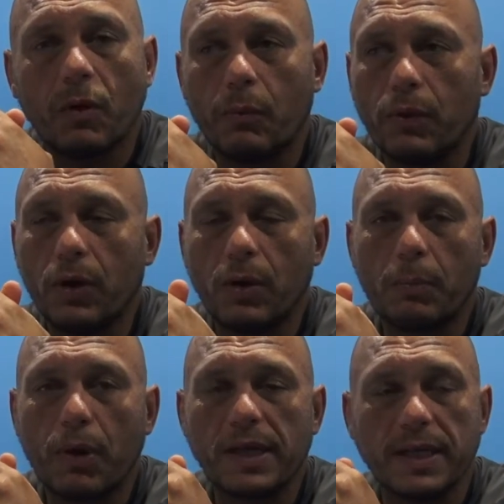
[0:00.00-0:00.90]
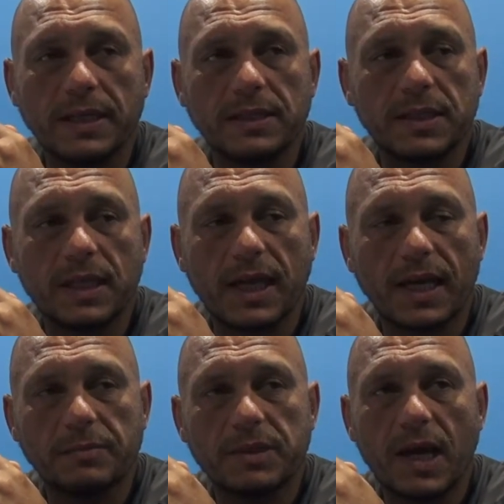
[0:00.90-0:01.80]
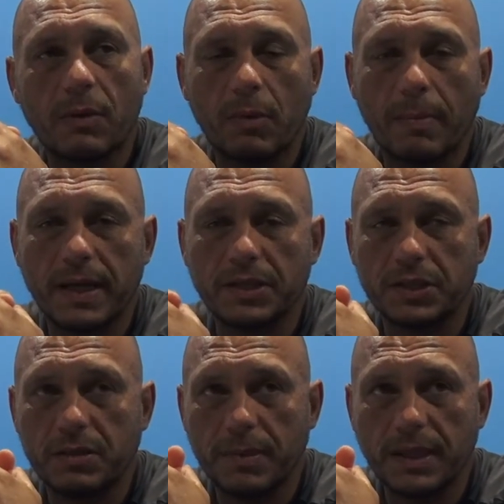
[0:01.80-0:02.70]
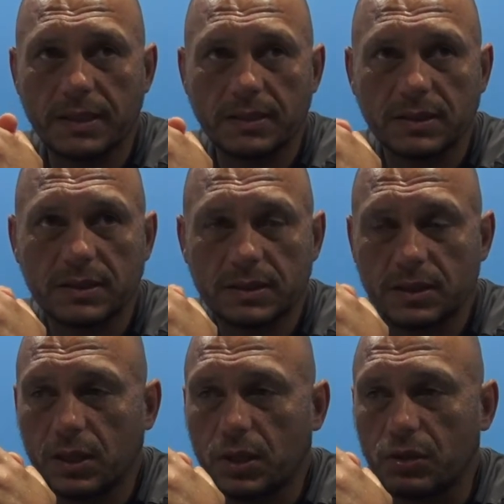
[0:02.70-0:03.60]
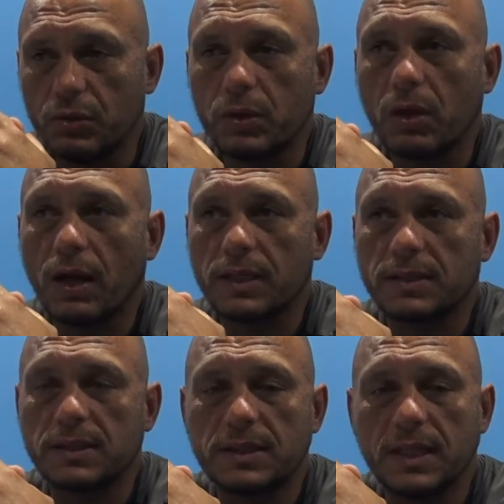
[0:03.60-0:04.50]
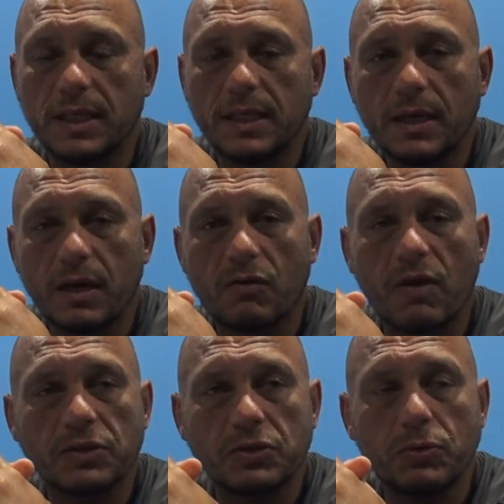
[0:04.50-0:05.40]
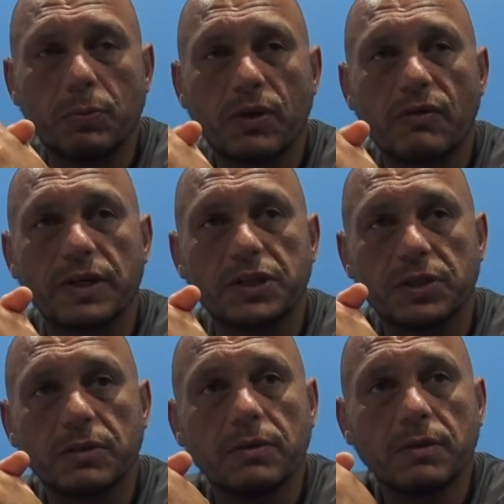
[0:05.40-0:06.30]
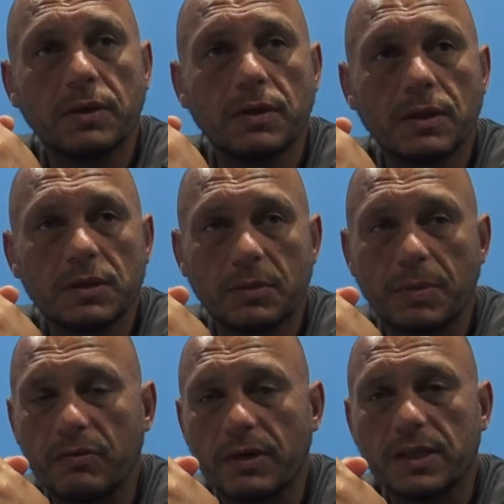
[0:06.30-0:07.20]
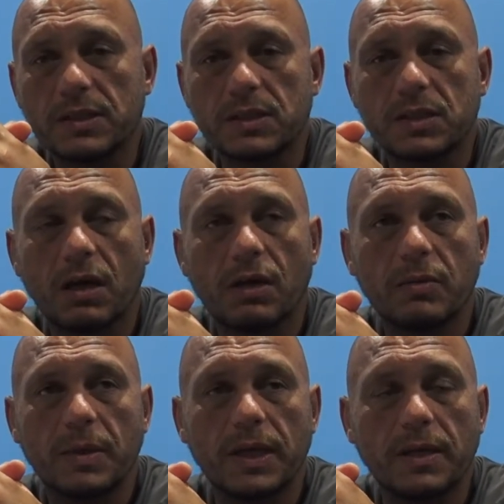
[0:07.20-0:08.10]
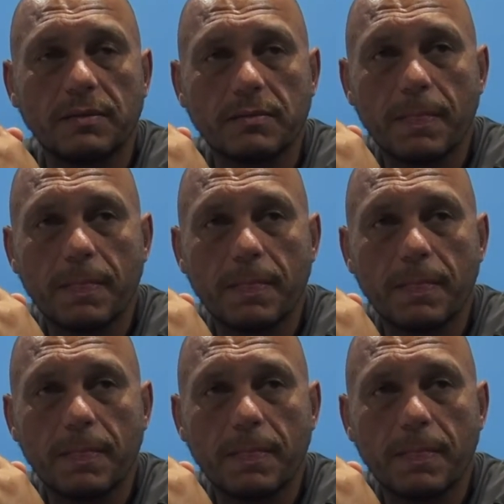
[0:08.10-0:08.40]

We're breaking into the games now. We're managing the minutes. You would like to see a gradual progression to be ready to start at the beginning.